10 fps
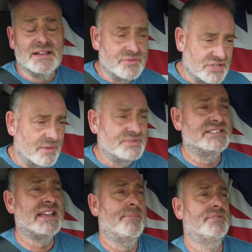
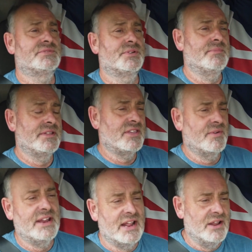Sometimes this happens when you've been
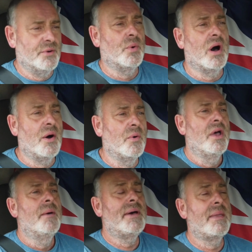doing it a little
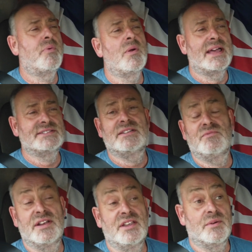while. People will
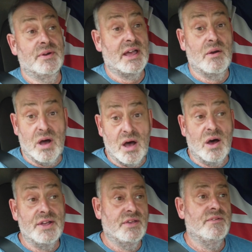actually ring you and go,
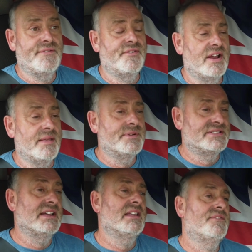"Are you free?"
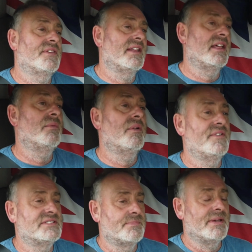Particularly if they know
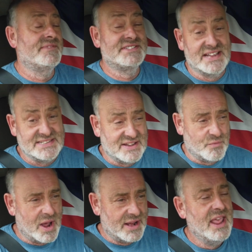if it's a bit of a
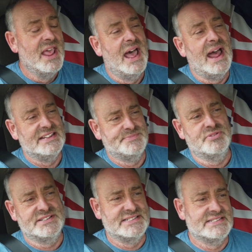sensitive one and
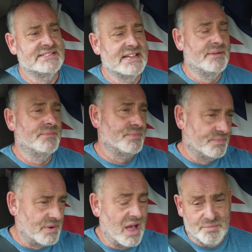it's prisons. Um,
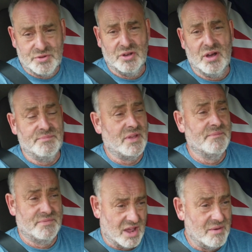I'm,
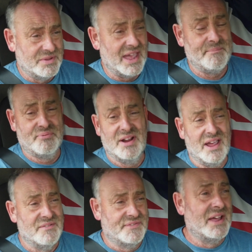I'm, I'm, I'm, getting
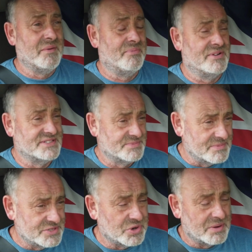pretty au fait with prisons.
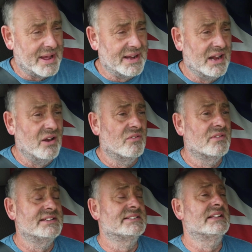We're talking about it a
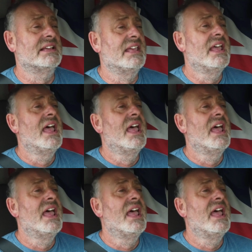lot recently.